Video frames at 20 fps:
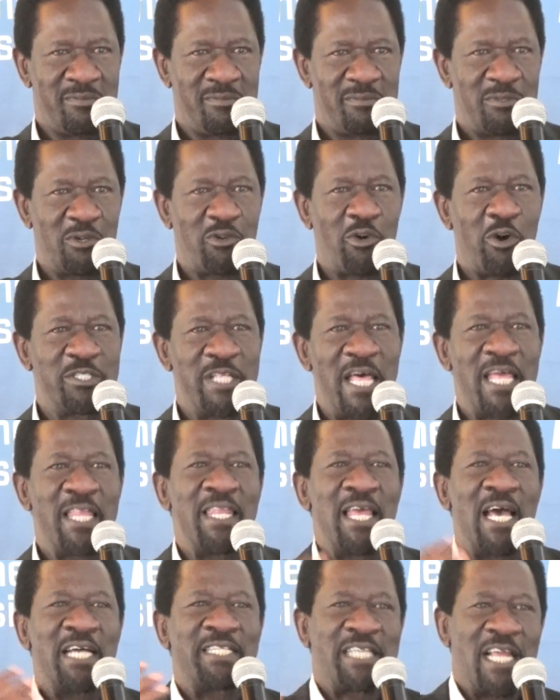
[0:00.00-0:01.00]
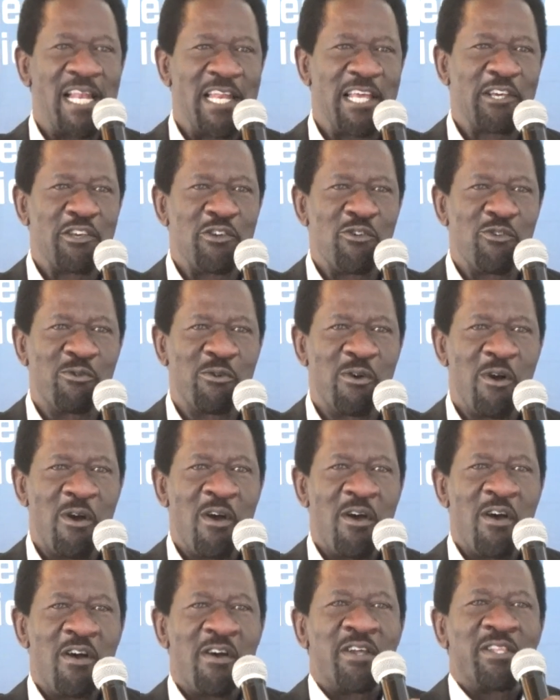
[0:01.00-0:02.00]
Because then they are telling you
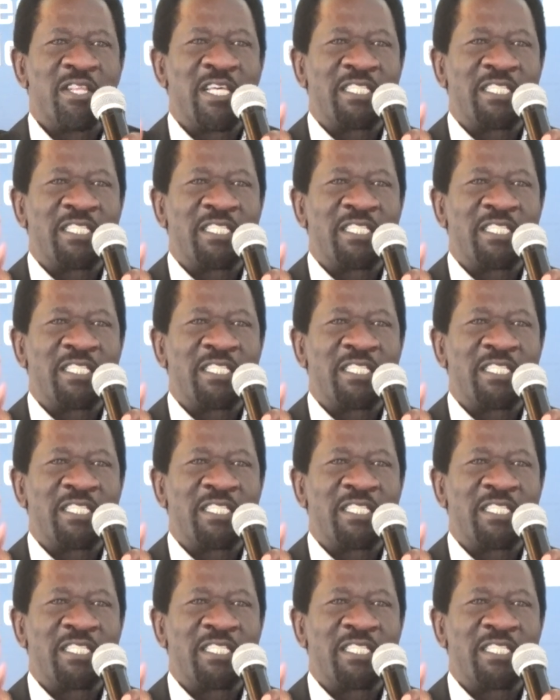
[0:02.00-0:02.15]
the